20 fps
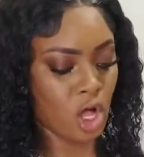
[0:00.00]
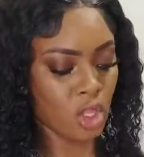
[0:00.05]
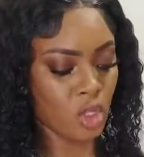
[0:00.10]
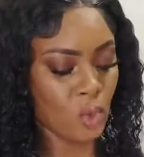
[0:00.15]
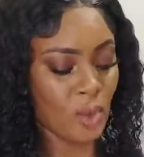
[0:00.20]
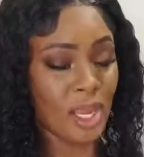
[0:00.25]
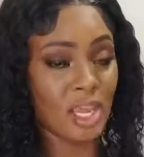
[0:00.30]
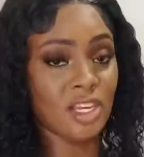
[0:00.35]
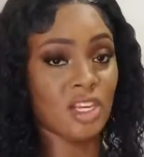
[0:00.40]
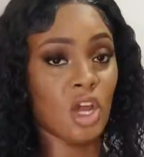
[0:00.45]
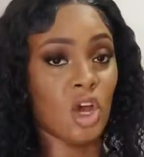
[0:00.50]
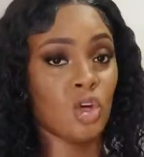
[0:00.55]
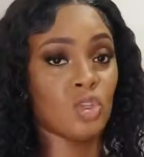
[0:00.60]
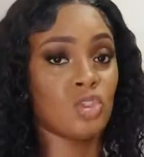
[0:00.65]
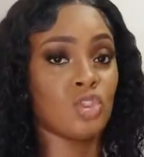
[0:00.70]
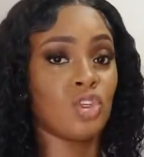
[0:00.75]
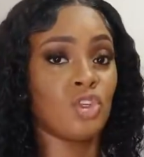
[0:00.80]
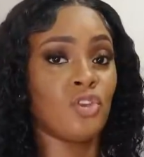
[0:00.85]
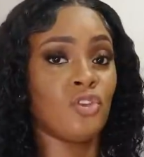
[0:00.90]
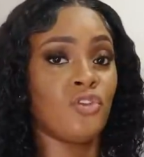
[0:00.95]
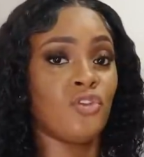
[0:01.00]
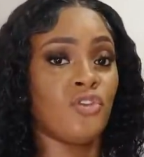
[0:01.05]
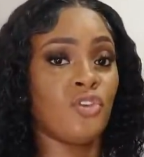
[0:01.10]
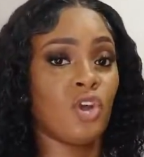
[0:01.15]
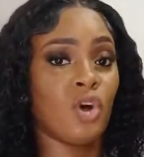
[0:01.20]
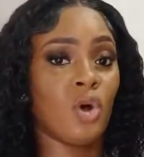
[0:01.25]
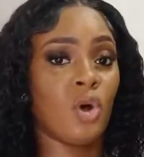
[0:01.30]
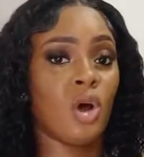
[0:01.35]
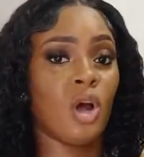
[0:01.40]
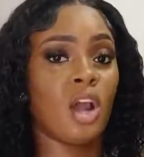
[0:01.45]
the way down to the
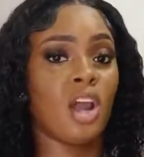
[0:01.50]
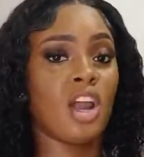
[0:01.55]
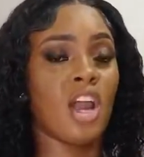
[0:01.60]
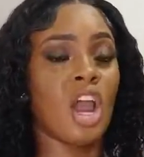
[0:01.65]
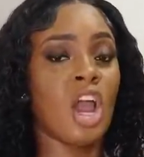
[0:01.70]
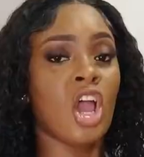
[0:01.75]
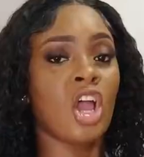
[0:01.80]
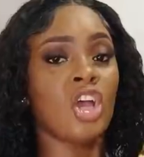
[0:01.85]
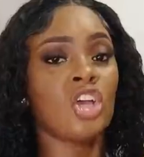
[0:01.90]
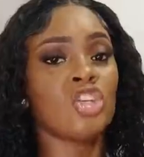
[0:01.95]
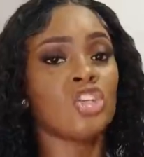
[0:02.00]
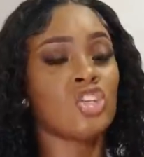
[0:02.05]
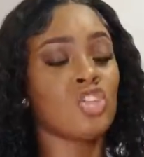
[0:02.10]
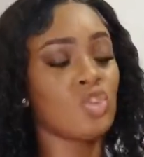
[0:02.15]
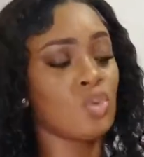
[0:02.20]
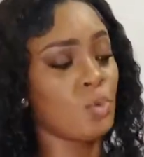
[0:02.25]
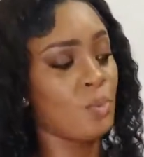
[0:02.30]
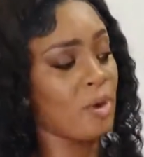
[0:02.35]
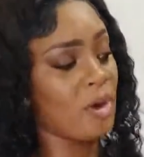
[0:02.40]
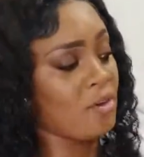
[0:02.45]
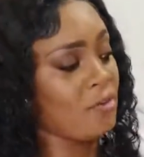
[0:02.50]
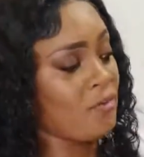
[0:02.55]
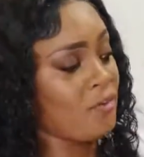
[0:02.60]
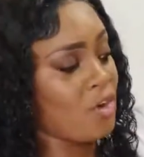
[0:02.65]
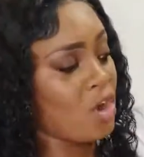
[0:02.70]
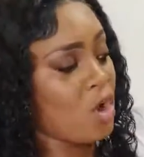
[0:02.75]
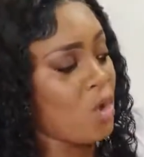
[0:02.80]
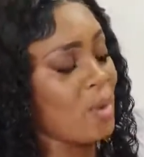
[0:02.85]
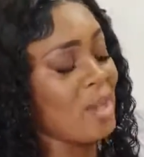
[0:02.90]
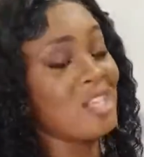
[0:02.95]
floor. Super
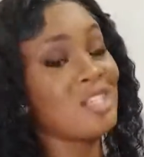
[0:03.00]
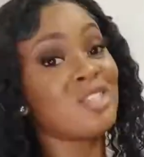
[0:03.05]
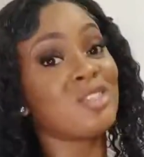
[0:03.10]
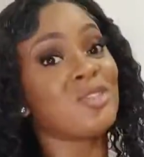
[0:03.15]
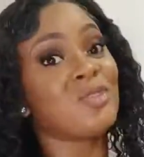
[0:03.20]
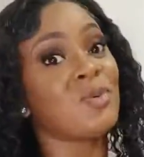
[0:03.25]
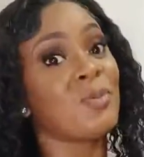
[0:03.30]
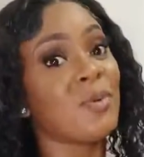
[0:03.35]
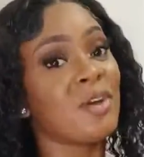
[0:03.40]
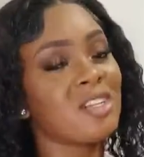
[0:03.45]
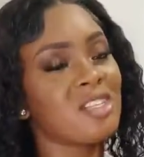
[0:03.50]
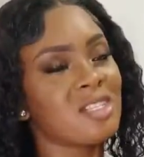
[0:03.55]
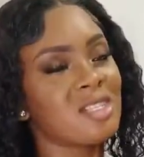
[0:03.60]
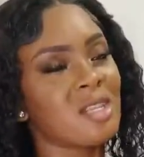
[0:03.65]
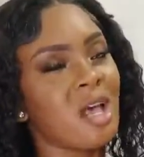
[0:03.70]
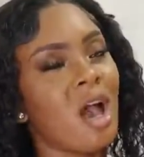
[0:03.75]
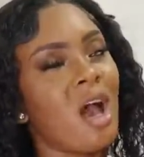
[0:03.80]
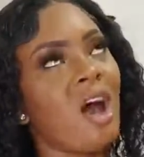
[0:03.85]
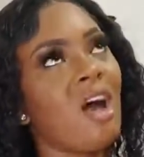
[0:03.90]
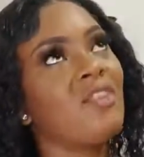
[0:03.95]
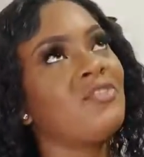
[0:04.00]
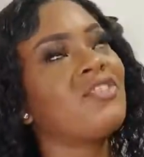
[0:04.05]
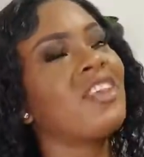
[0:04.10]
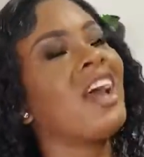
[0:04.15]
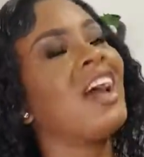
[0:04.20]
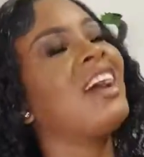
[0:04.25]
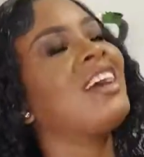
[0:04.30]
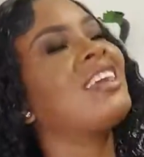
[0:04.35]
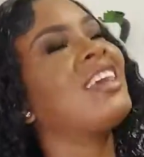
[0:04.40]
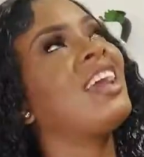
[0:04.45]
flowy, super soft.
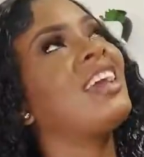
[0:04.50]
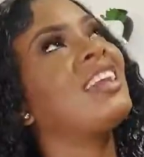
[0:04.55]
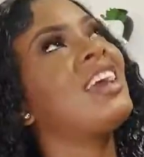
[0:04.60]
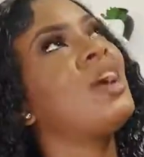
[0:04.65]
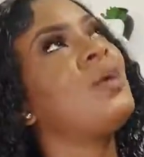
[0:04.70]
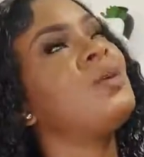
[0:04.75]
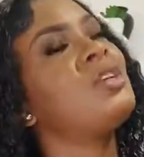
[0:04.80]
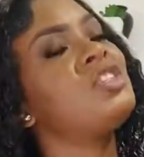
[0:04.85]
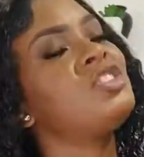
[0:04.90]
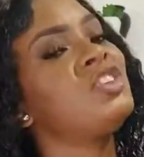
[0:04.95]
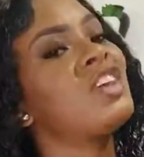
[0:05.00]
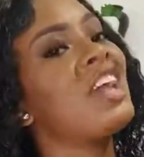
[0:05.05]
Again, I wish you